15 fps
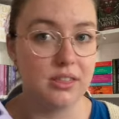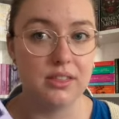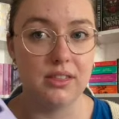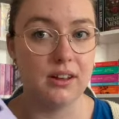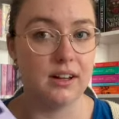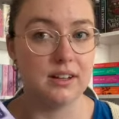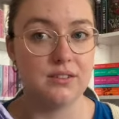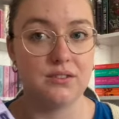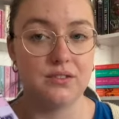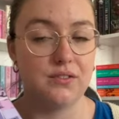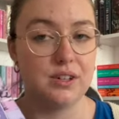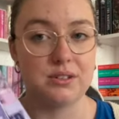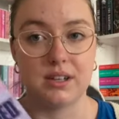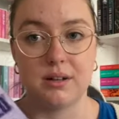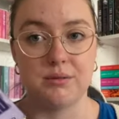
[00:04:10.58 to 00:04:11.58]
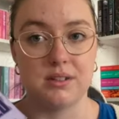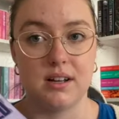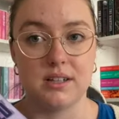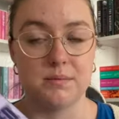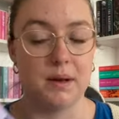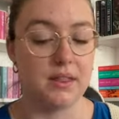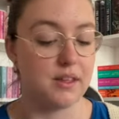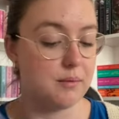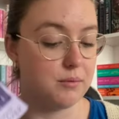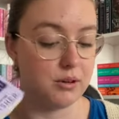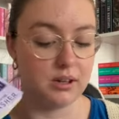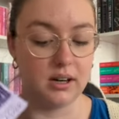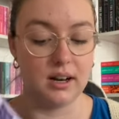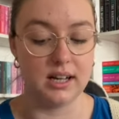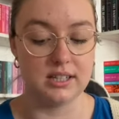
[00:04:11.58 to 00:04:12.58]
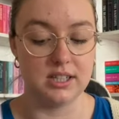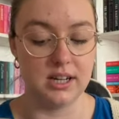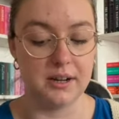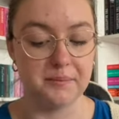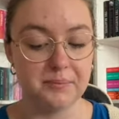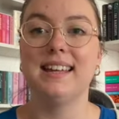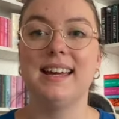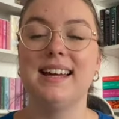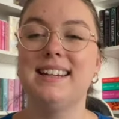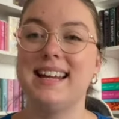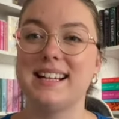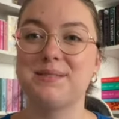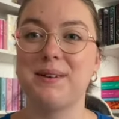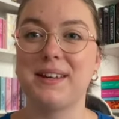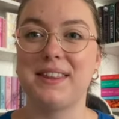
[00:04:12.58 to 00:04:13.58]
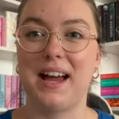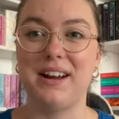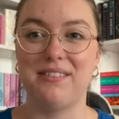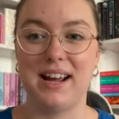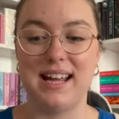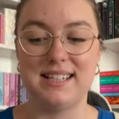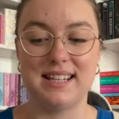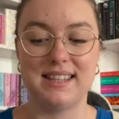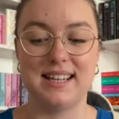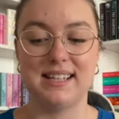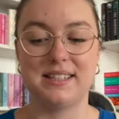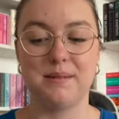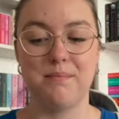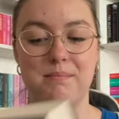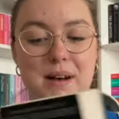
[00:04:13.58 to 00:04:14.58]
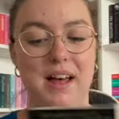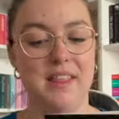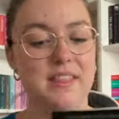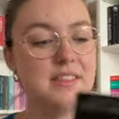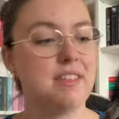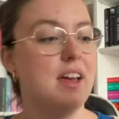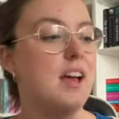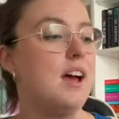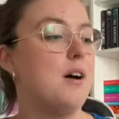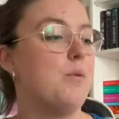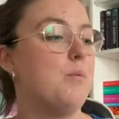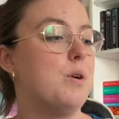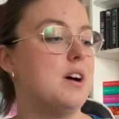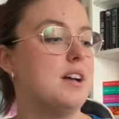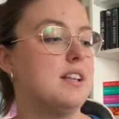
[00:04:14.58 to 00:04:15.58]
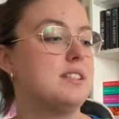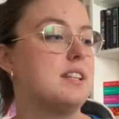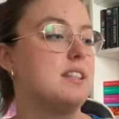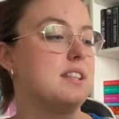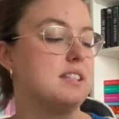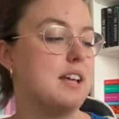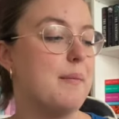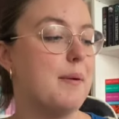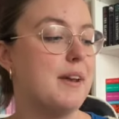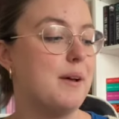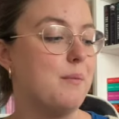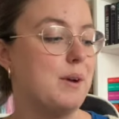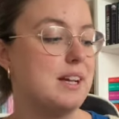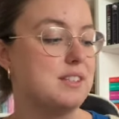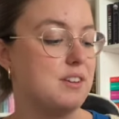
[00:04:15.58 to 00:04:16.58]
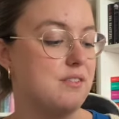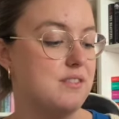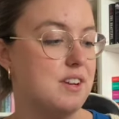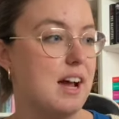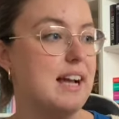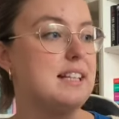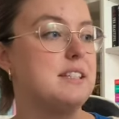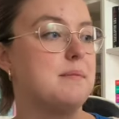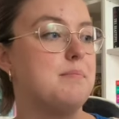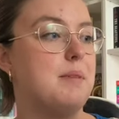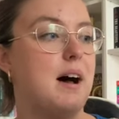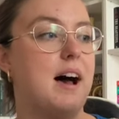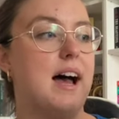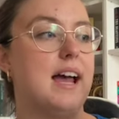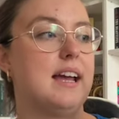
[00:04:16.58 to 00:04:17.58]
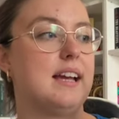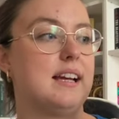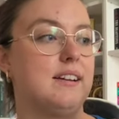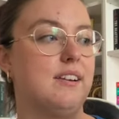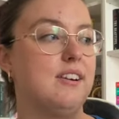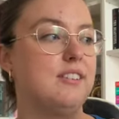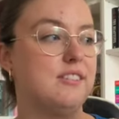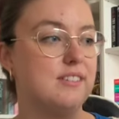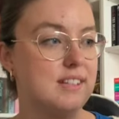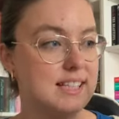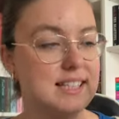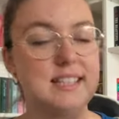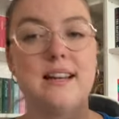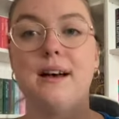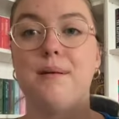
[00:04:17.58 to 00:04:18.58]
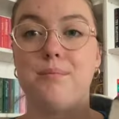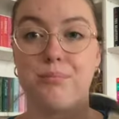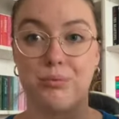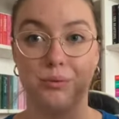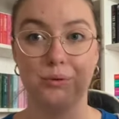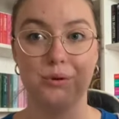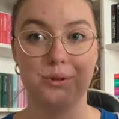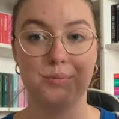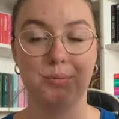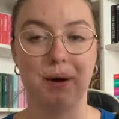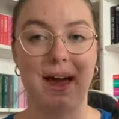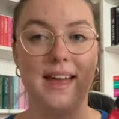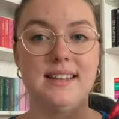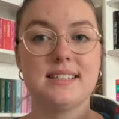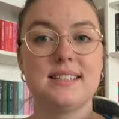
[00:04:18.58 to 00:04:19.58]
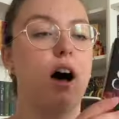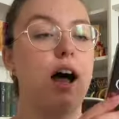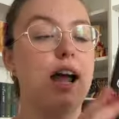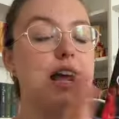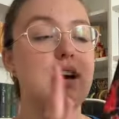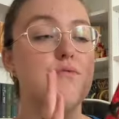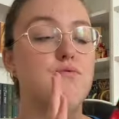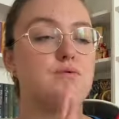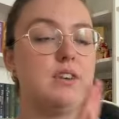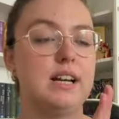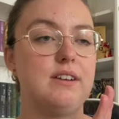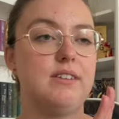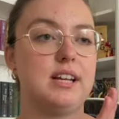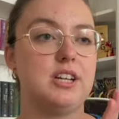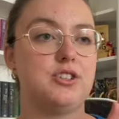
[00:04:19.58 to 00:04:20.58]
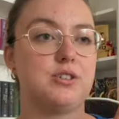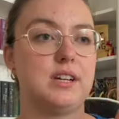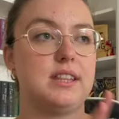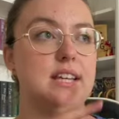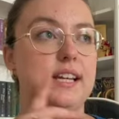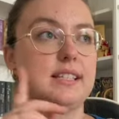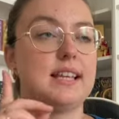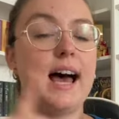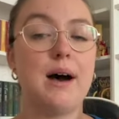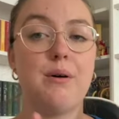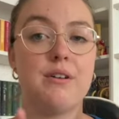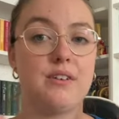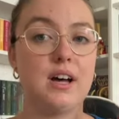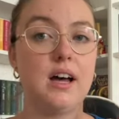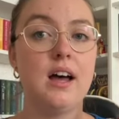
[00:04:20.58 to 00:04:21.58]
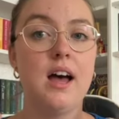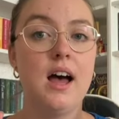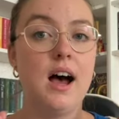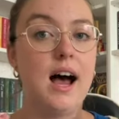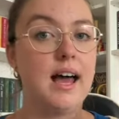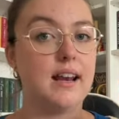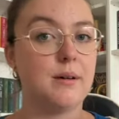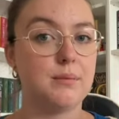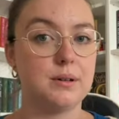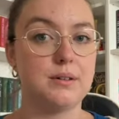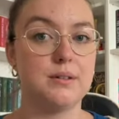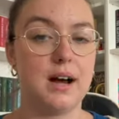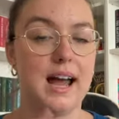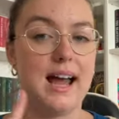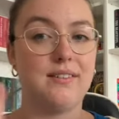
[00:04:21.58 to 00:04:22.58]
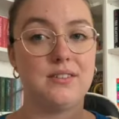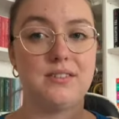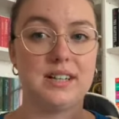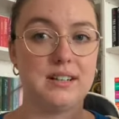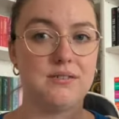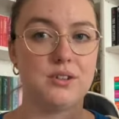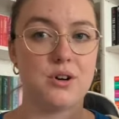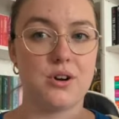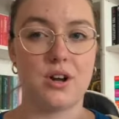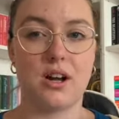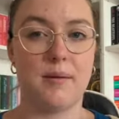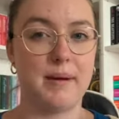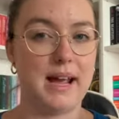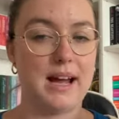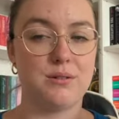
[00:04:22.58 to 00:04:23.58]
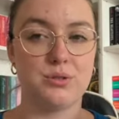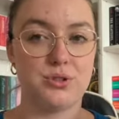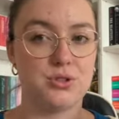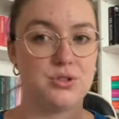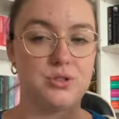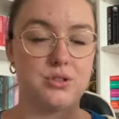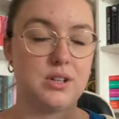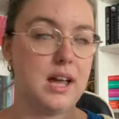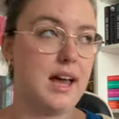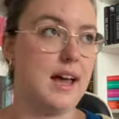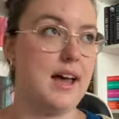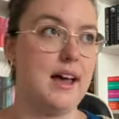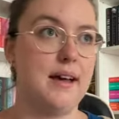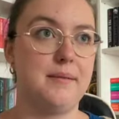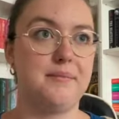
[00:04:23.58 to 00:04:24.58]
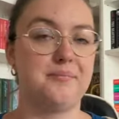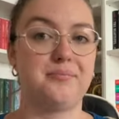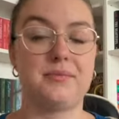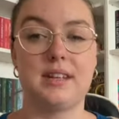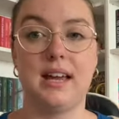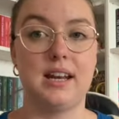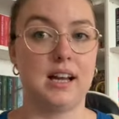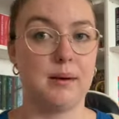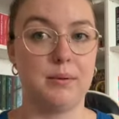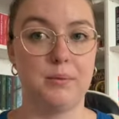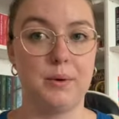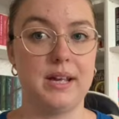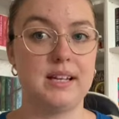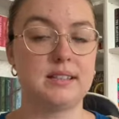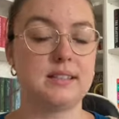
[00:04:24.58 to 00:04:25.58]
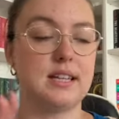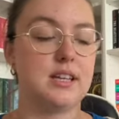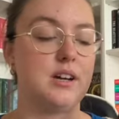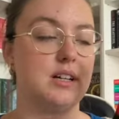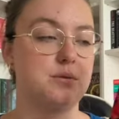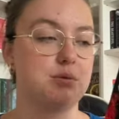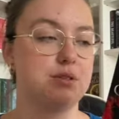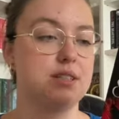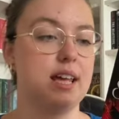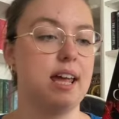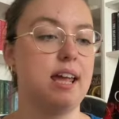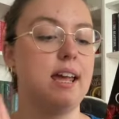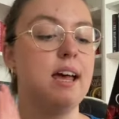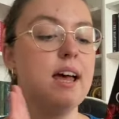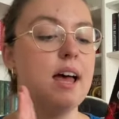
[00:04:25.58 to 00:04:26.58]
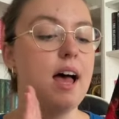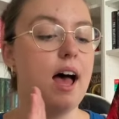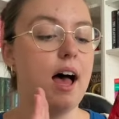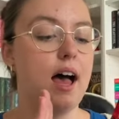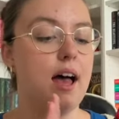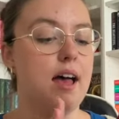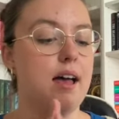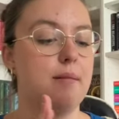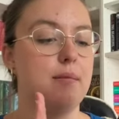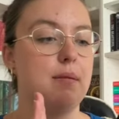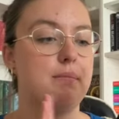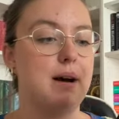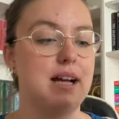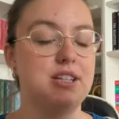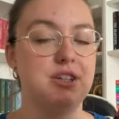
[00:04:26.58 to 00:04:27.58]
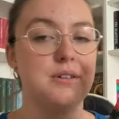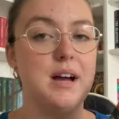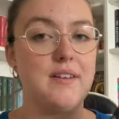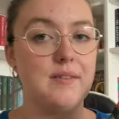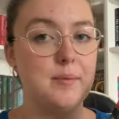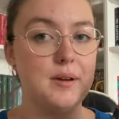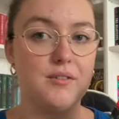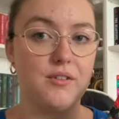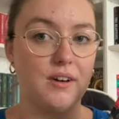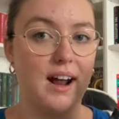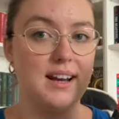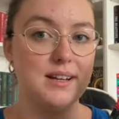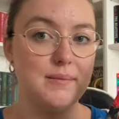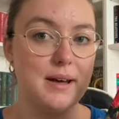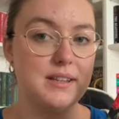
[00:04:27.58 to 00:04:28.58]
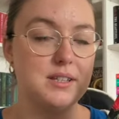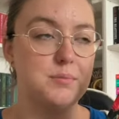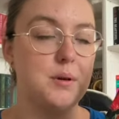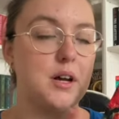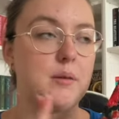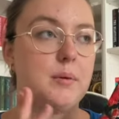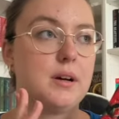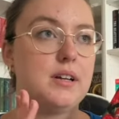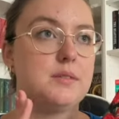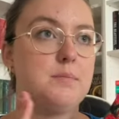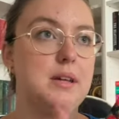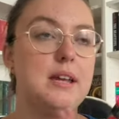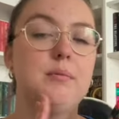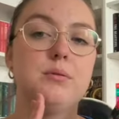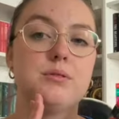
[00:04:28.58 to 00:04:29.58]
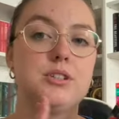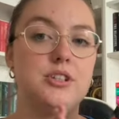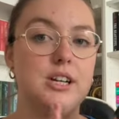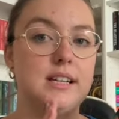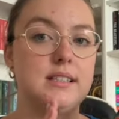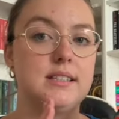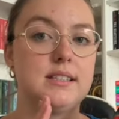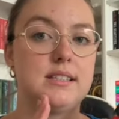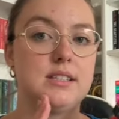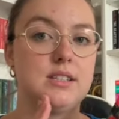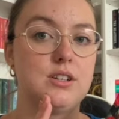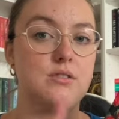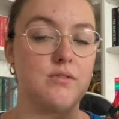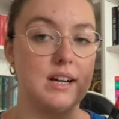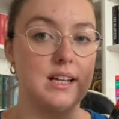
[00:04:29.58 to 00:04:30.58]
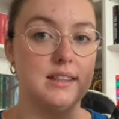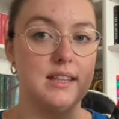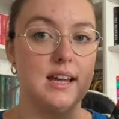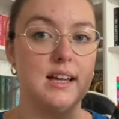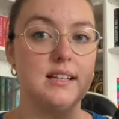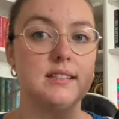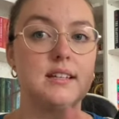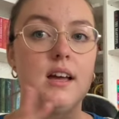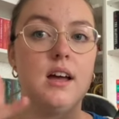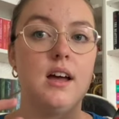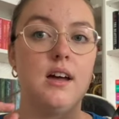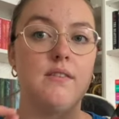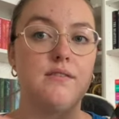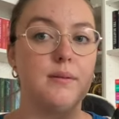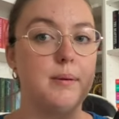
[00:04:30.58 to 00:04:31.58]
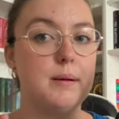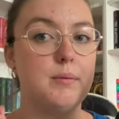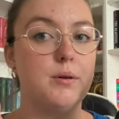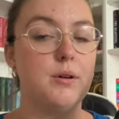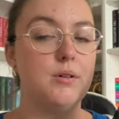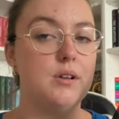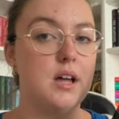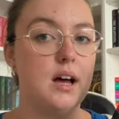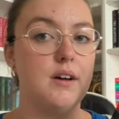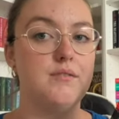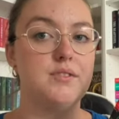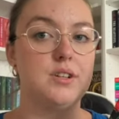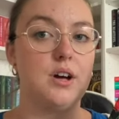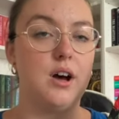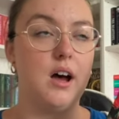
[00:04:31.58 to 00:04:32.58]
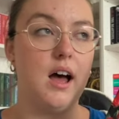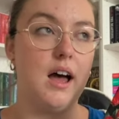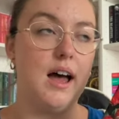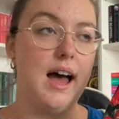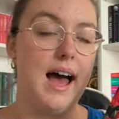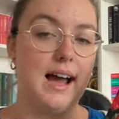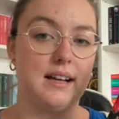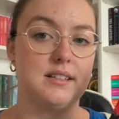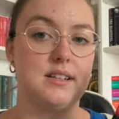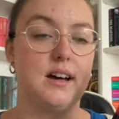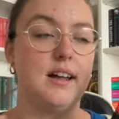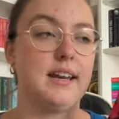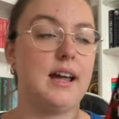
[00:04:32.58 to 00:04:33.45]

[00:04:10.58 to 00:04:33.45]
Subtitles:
It feels like it was last month, I'm not gonna lie to you. The next book that I read this month was The Serpent and Wings of Night by Carissa Broadbent. I really, really enjoyed this. However, and I have a reading vlog coming out in a couple of weeks that you guys will see. But I do have a bit of a rant about this book because people suggest to read this for people who loved ACOTAR.